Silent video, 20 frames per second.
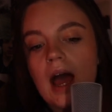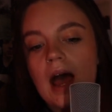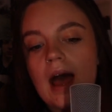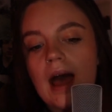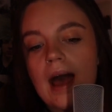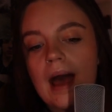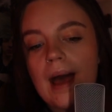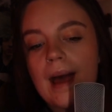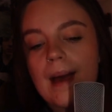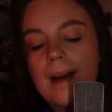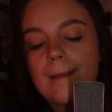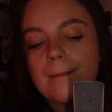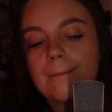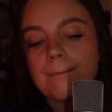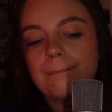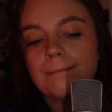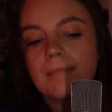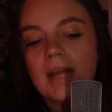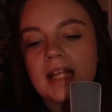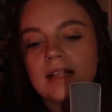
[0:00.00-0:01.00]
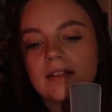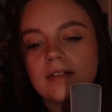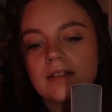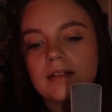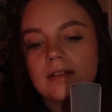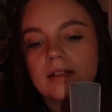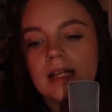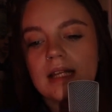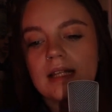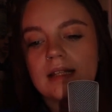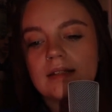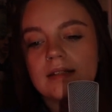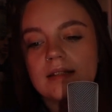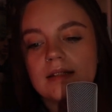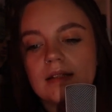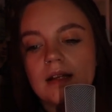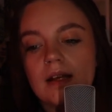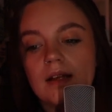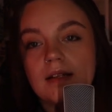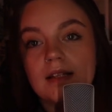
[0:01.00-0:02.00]
It's
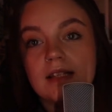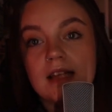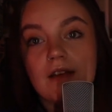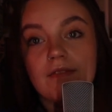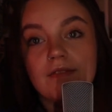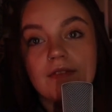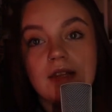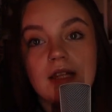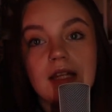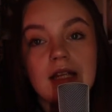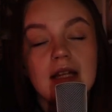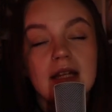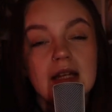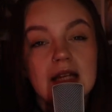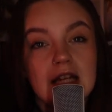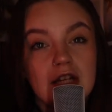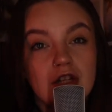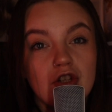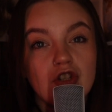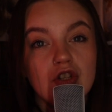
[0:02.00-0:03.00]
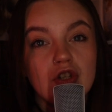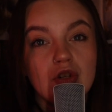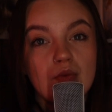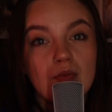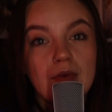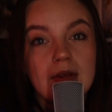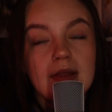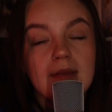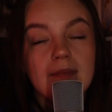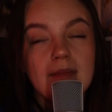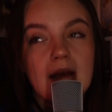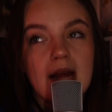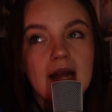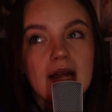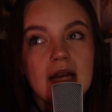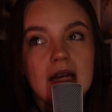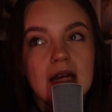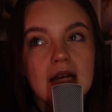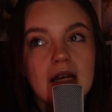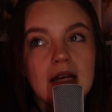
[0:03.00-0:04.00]
definitely an issue with
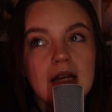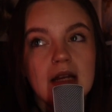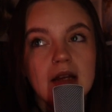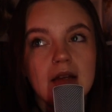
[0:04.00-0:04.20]
mine.